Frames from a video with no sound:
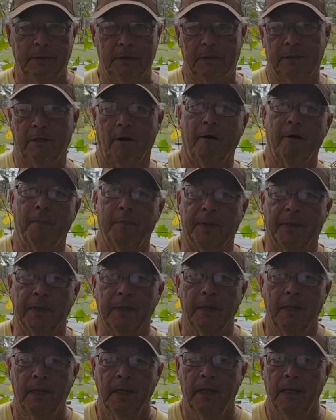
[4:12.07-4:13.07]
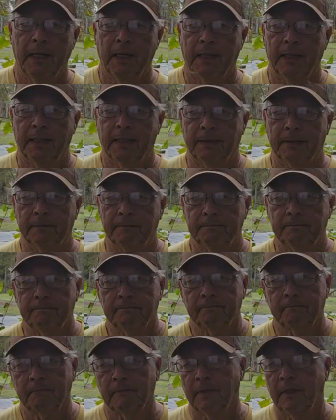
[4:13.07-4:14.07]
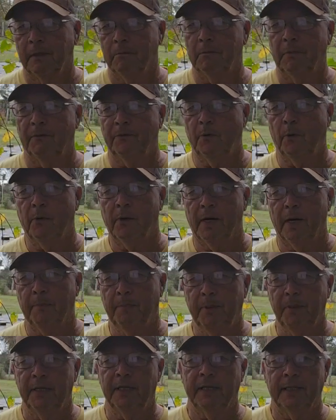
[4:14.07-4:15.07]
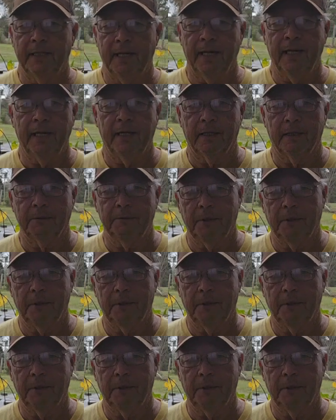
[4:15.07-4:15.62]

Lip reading: the tarping. Before I put it down